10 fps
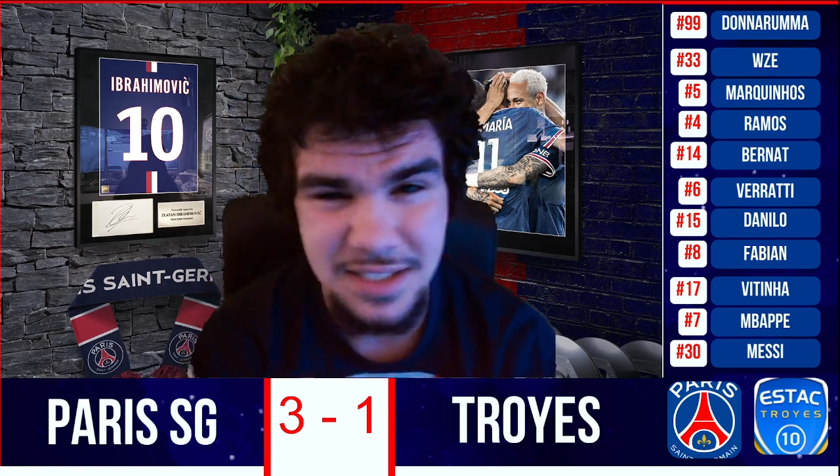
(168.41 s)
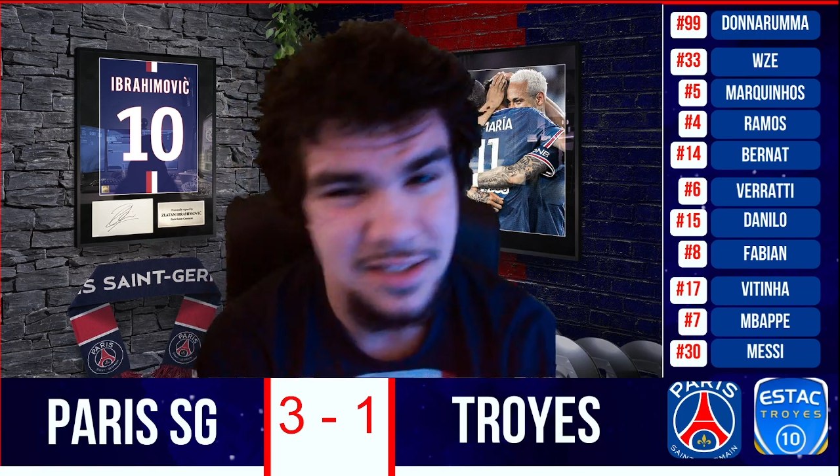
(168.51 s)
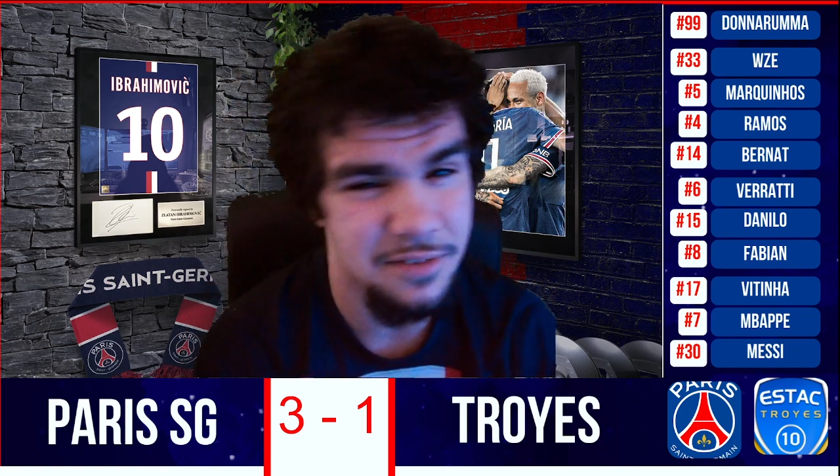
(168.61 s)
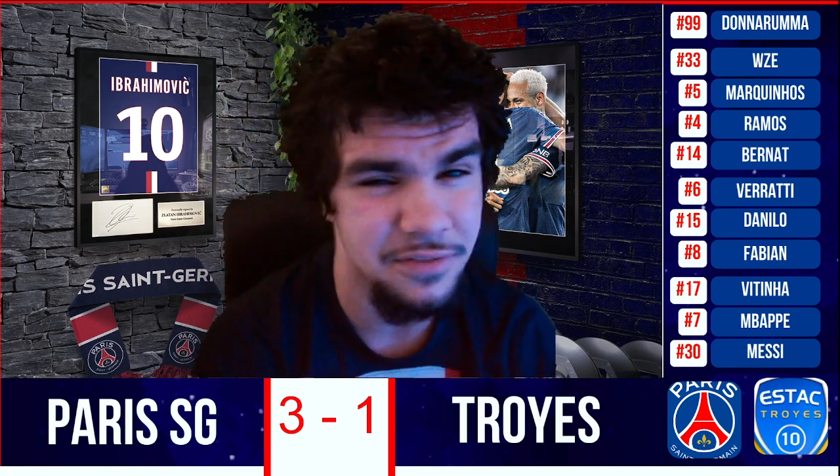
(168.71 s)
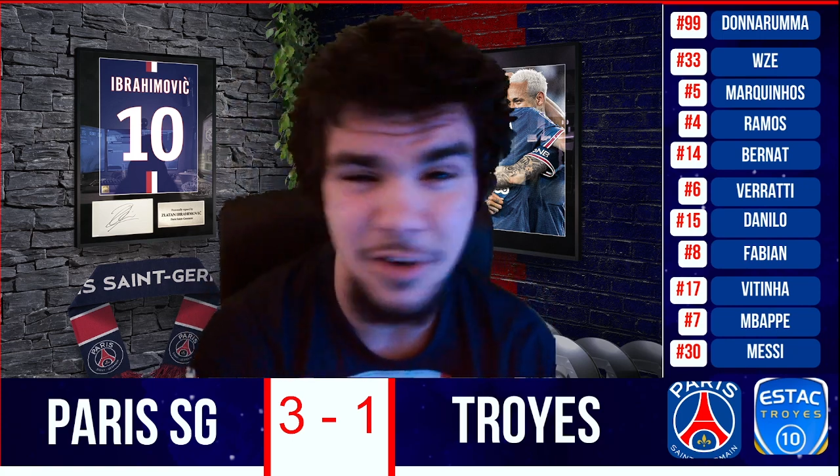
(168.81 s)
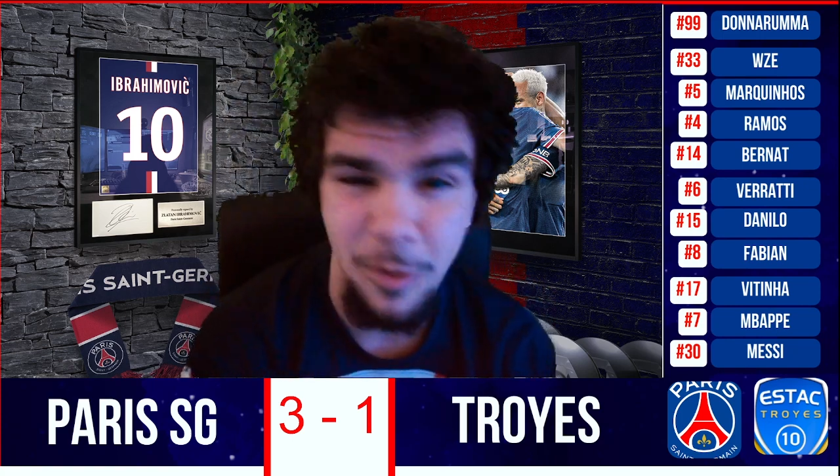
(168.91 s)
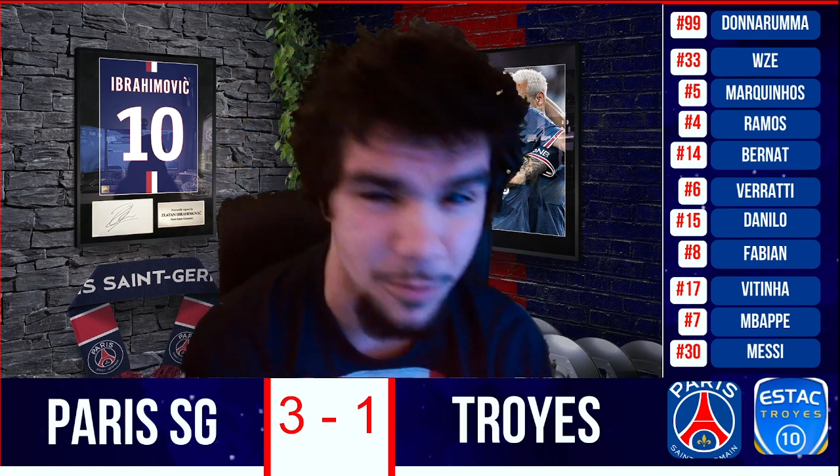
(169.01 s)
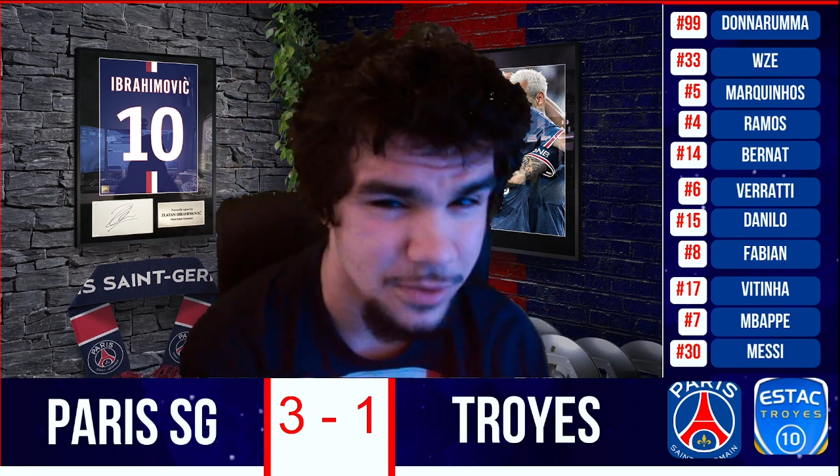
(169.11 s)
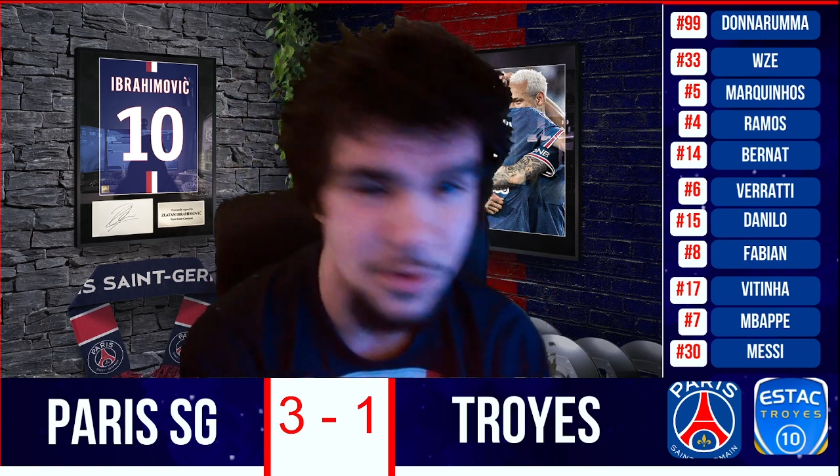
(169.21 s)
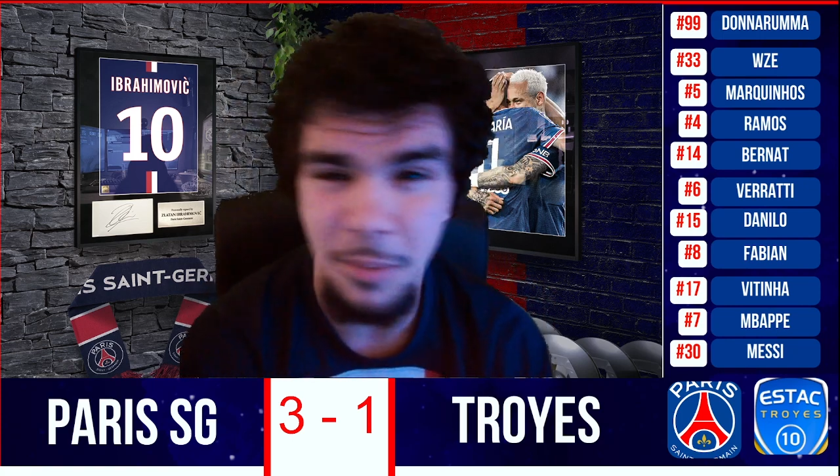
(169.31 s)
stuff
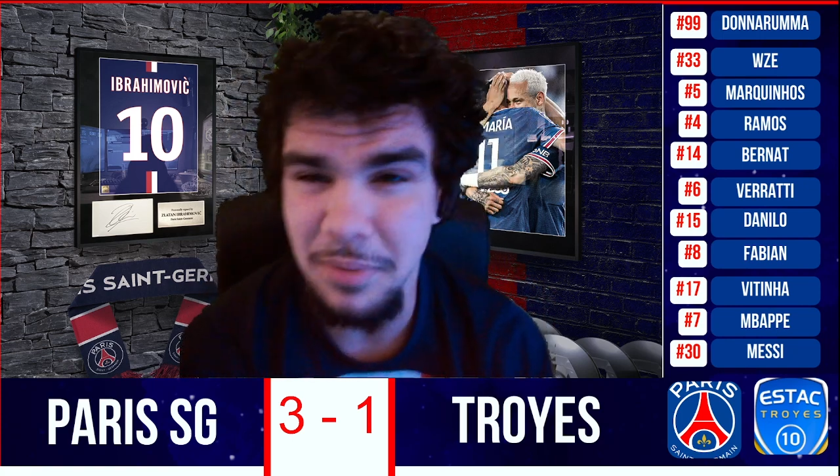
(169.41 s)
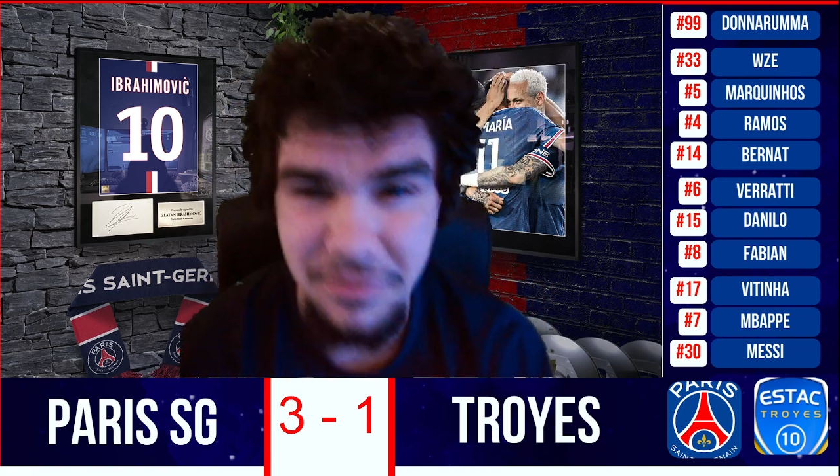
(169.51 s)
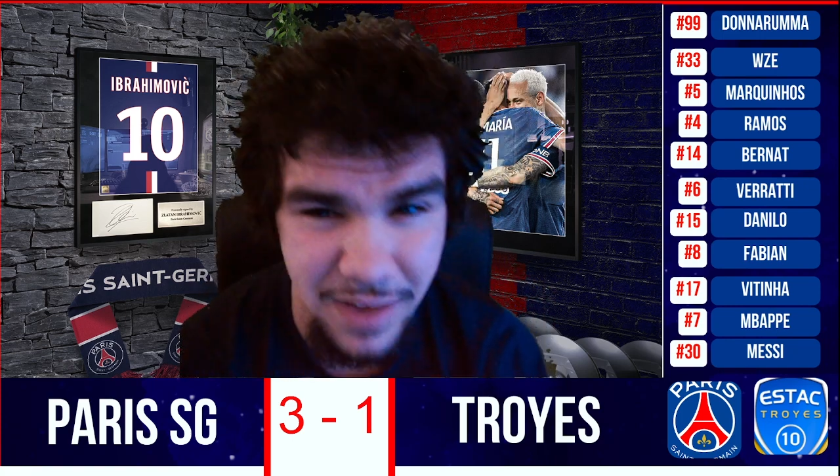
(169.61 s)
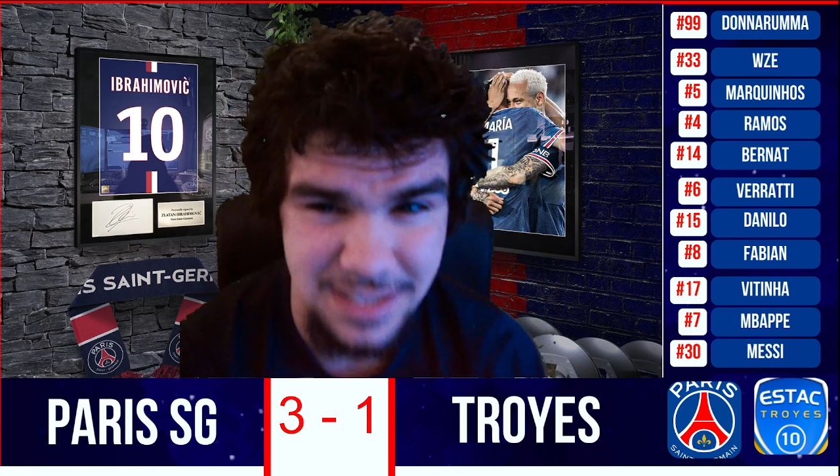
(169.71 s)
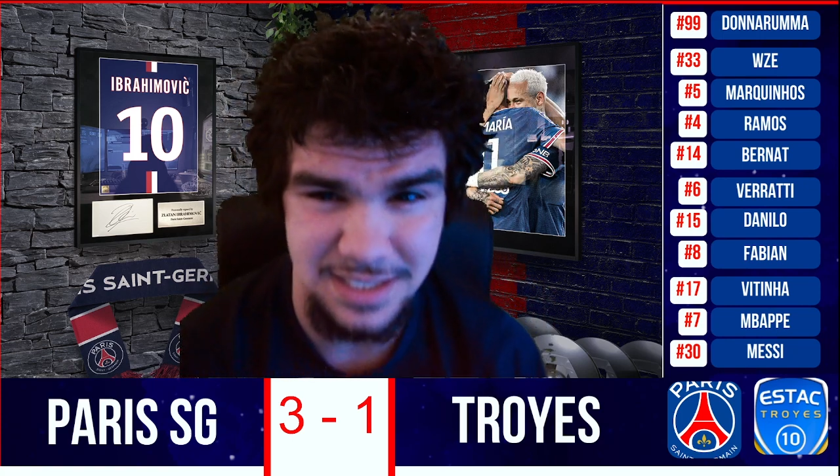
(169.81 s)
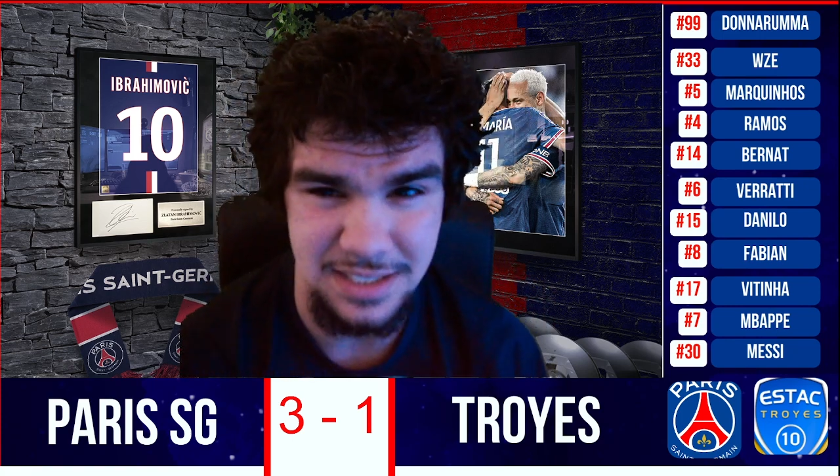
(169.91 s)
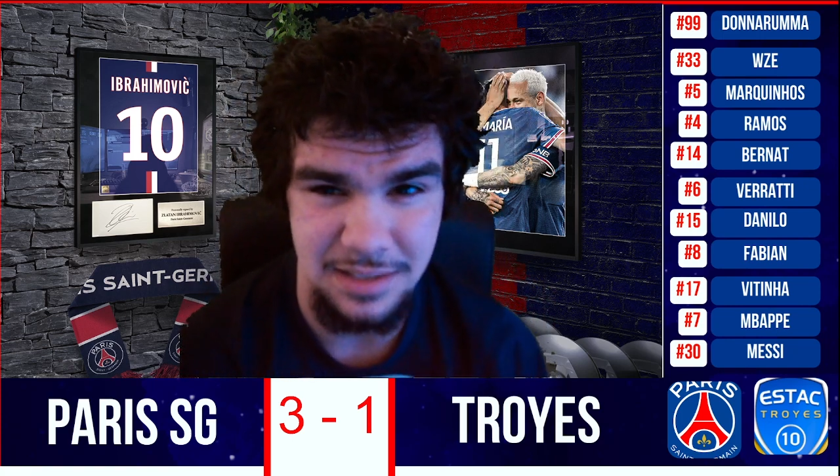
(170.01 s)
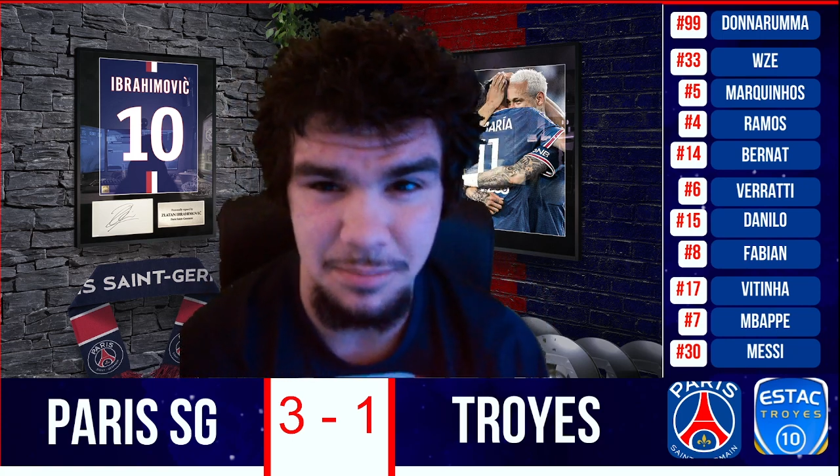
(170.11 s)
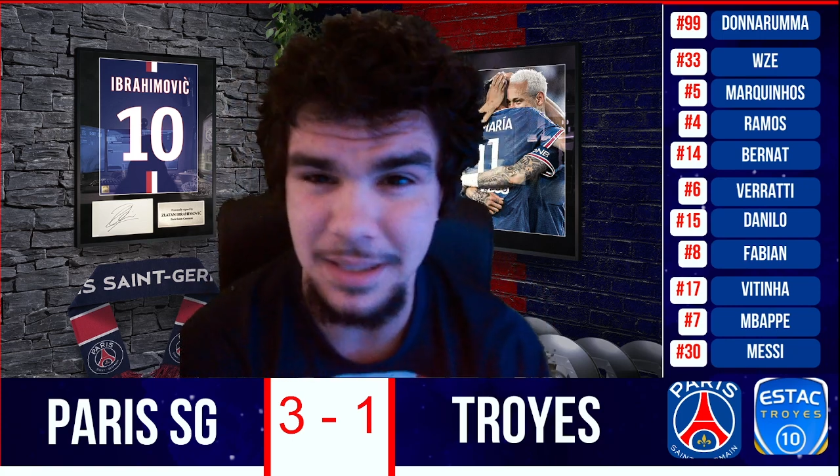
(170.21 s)
no don't be fancy